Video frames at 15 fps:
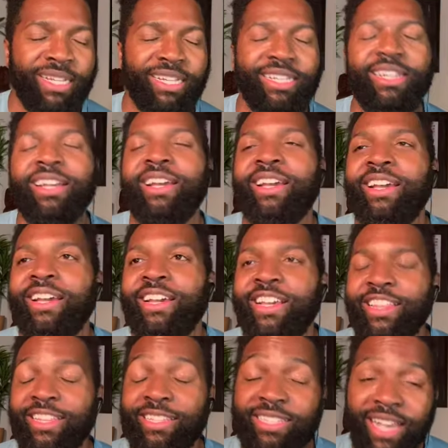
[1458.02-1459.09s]
And then I start my
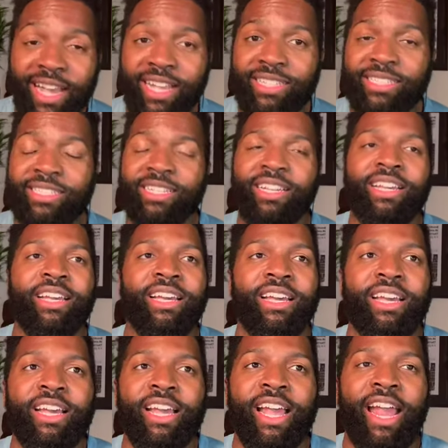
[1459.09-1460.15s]
swab. I'm like, yo, yo,
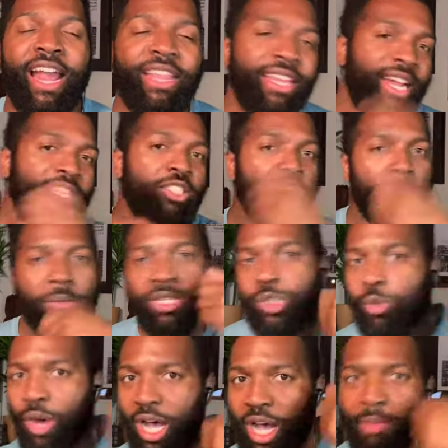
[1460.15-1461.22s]
yo, 10 seconds, 10
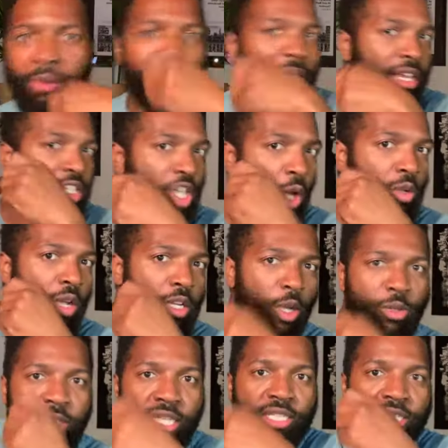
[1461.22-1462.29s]
seconds.
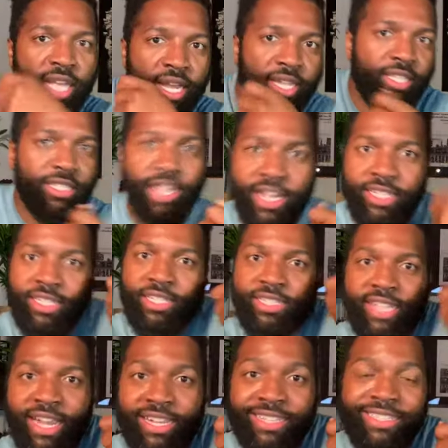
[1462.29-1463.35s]
And then I realize I forgot to
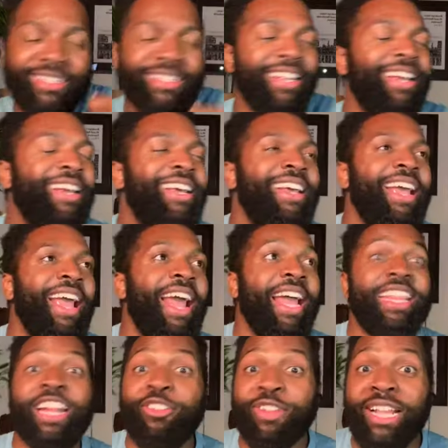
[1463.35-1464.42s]
cough. So I'm
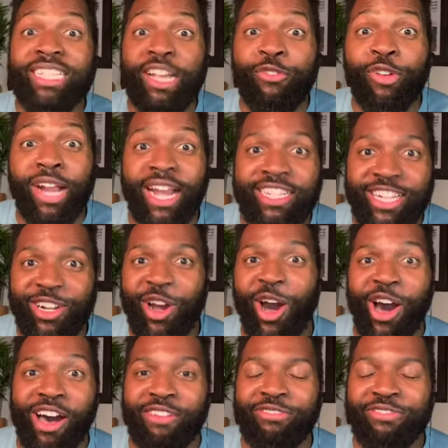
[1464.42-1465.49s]
like, oh shit,
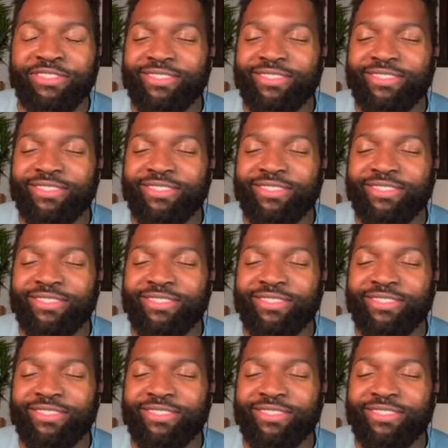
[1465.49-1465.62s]
rewind.